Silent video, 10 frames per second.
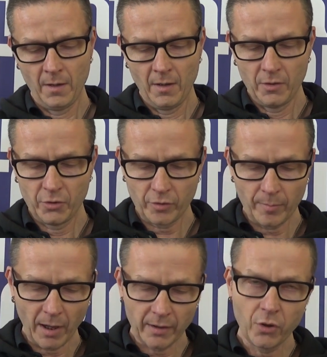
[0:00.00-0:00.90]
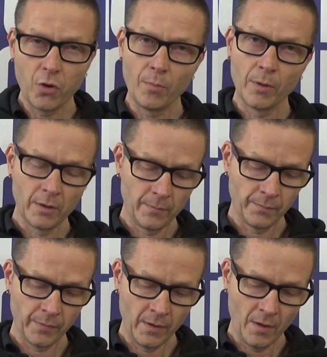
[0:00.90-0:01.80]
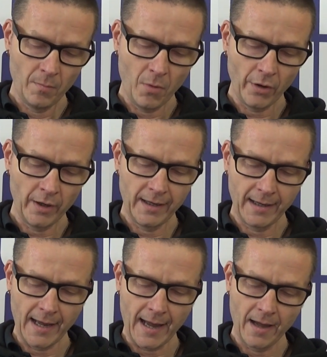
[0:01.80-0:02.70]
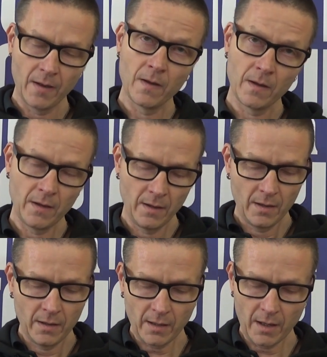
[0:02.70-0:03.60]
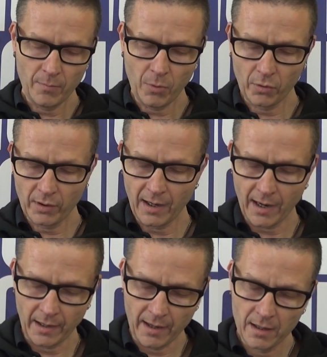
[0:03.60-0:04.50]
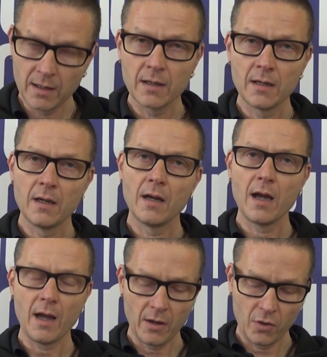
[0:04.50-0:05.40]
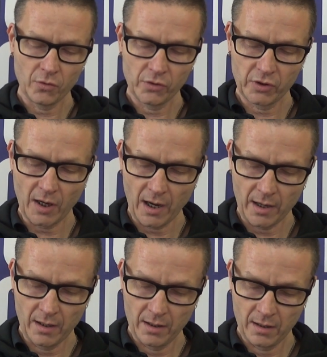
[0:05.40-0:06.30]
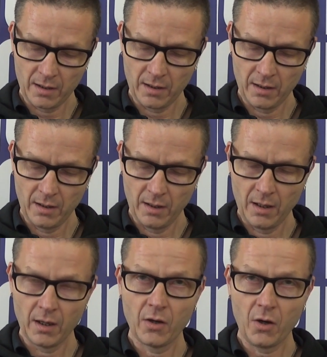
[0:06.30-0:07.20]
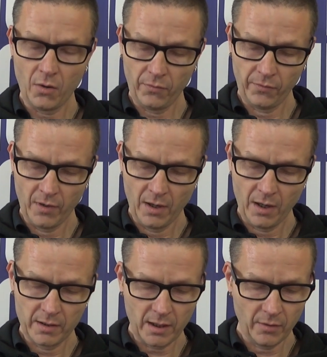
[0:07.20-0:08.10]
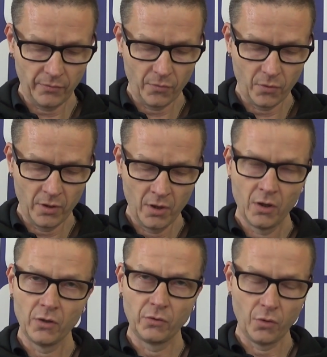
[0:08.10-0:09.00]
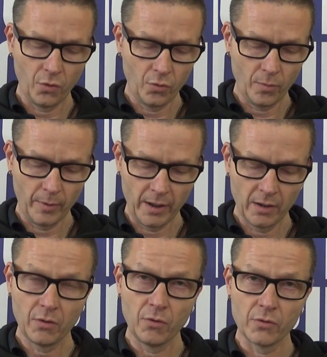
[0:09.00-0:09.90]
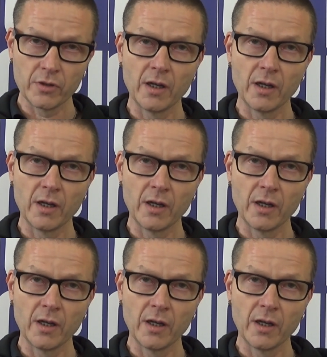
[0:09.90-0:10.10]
Strip light hum, monitor glare, keyboard clatter, aircon sigh, a cough, a telephone, a door opening, closing,